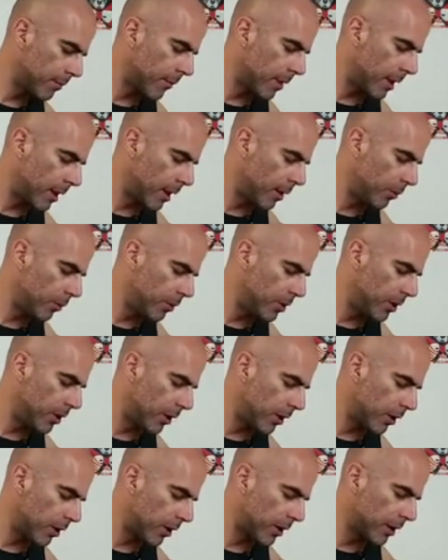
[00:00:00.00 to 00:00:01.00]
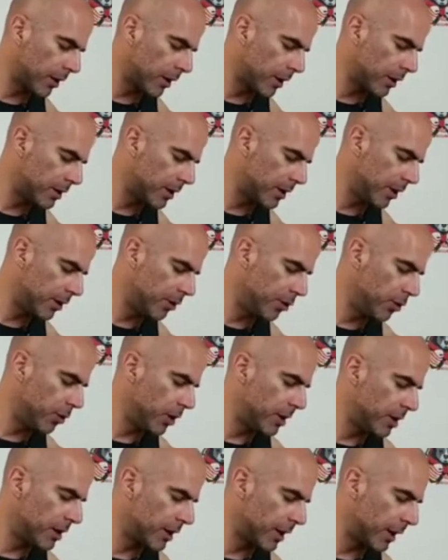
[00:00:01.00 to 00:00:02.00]
And we are going to continue
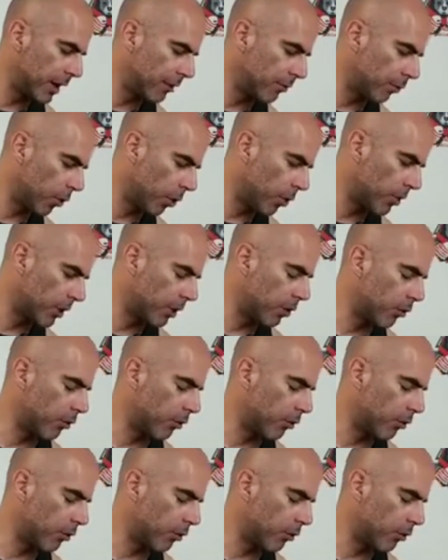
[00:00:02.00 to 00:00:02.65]
to get rolling. Go